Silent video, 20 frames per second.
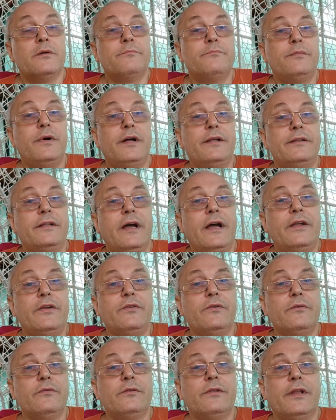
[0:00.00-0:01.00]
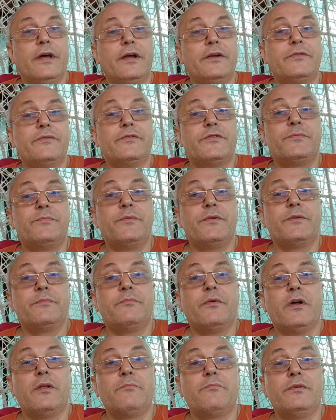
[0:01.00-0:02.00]
but I don't like to speak
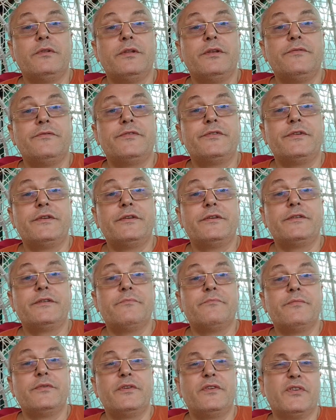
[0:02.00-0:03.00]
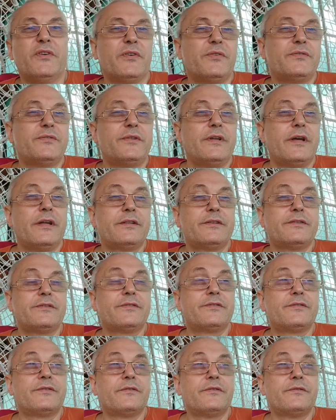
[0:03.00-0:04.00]
about belief system, because
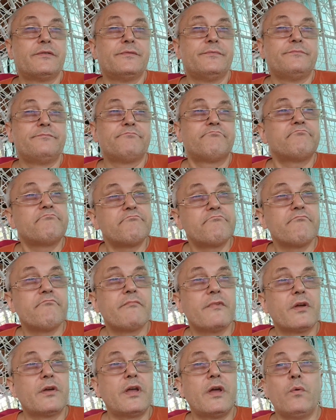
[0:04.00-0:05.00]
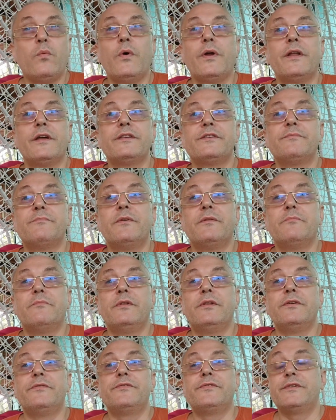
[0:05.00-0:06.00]
that's uh, okay, what does mean
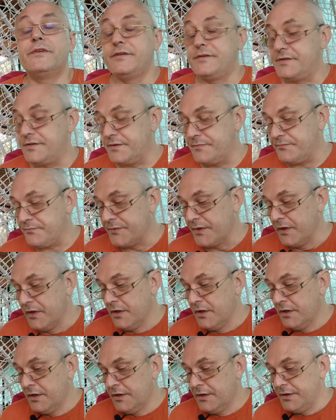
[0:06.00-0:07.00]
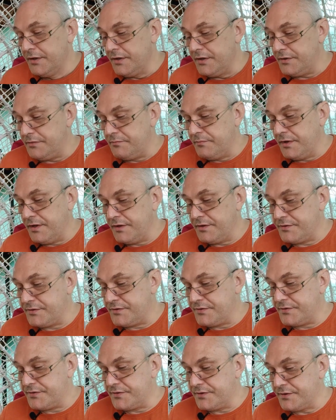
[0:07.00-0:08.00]
belief system? It
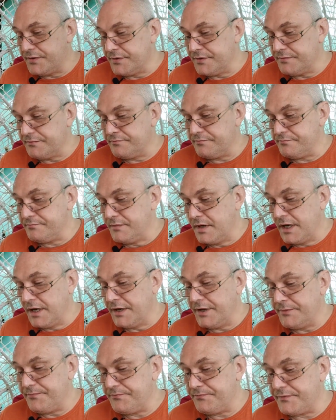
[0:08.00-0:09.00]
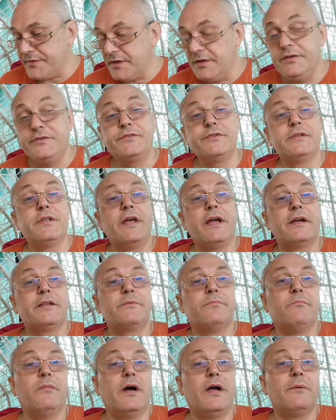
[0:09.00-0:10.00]
means um, my
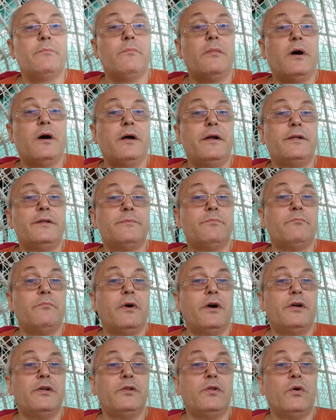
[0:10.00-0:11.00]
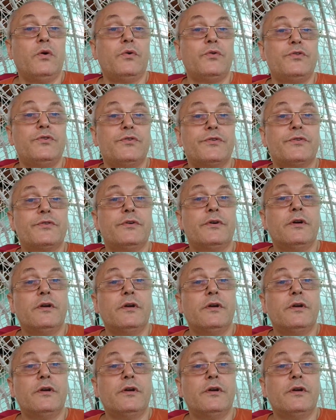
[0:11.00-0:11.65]
intellect, my mind, my logic,